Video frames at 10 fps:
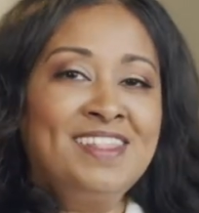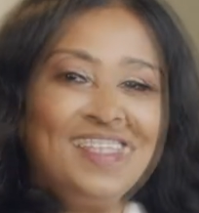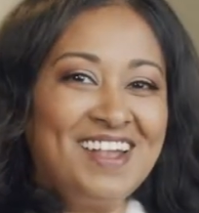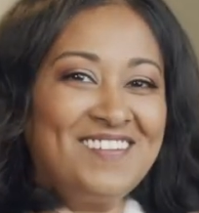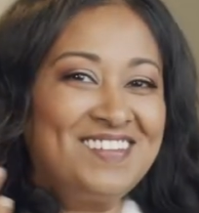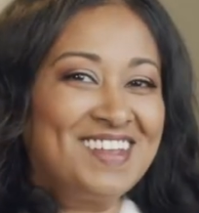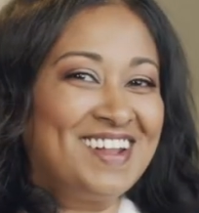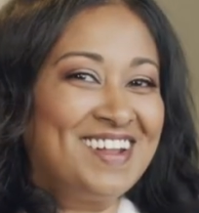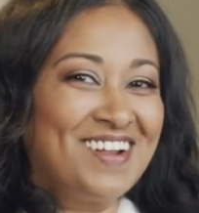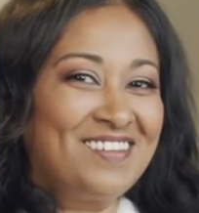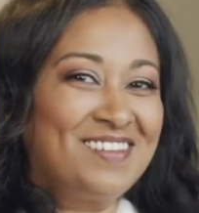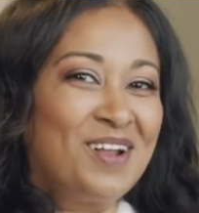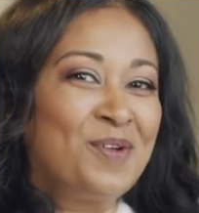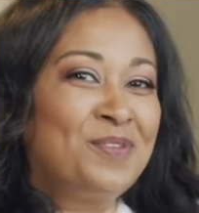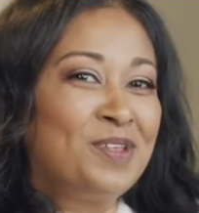Think of skincare
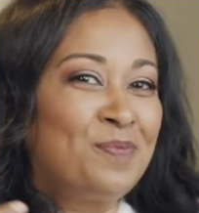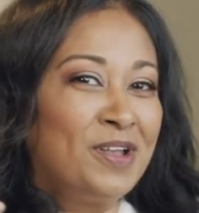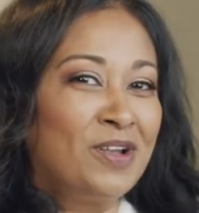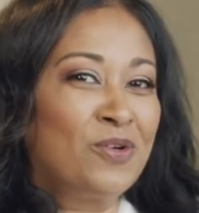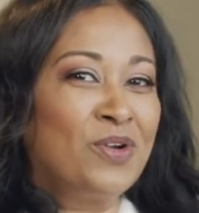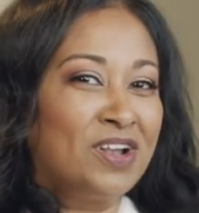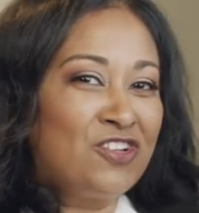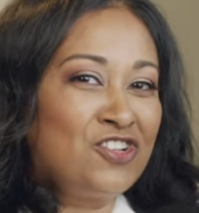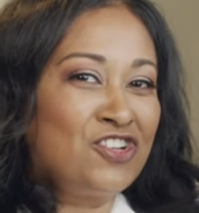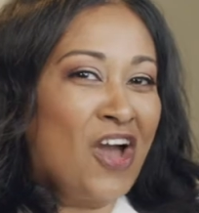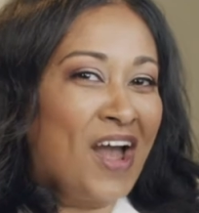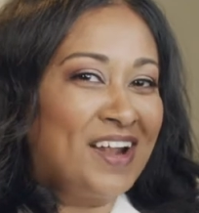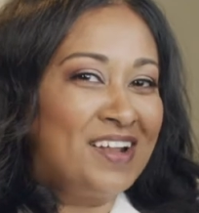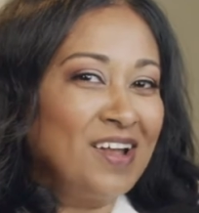serums as being a quick shot